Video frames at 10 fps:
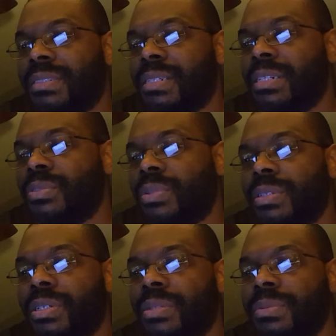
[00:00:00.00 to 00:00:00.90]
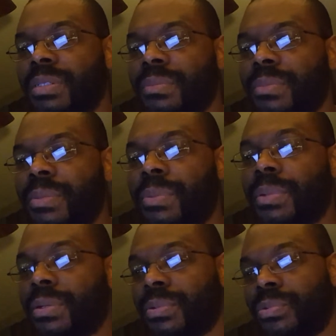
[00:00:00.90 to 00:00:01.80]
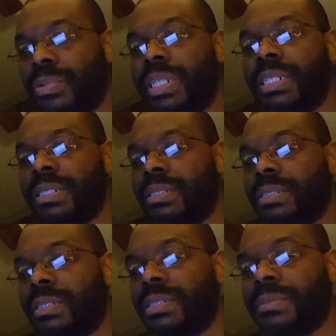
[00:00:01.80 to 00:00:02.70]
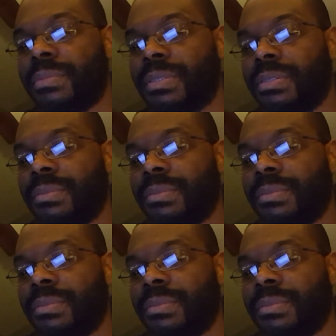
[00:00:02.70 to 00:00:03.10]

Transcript: I just want to look up something. I'm, not going to read anything, but